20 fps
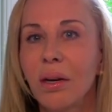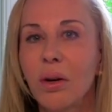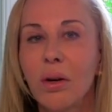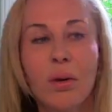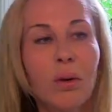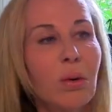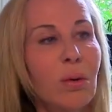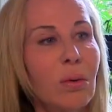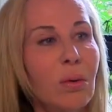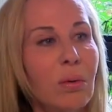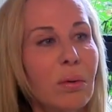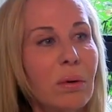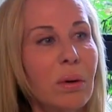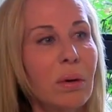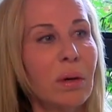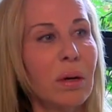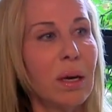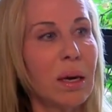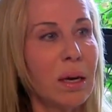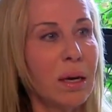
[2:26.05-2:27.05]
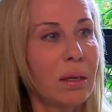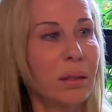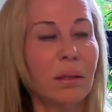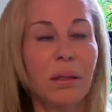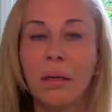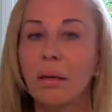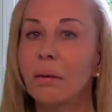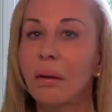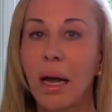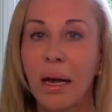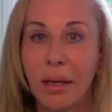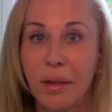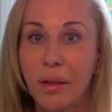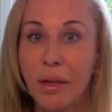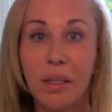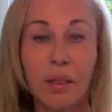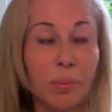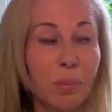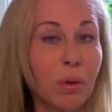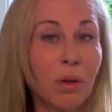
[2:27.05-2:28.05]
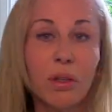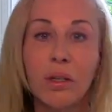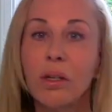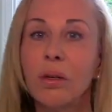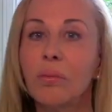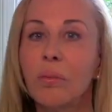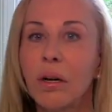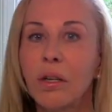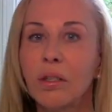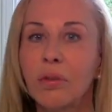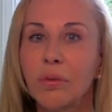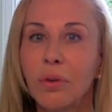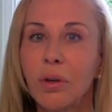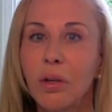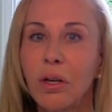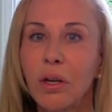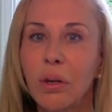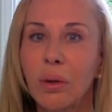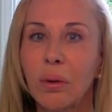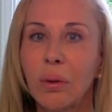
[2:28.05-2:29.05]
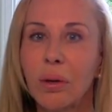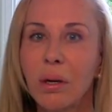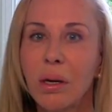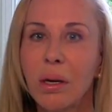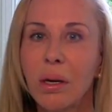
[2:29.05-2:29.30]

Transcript: who is like this person was for you.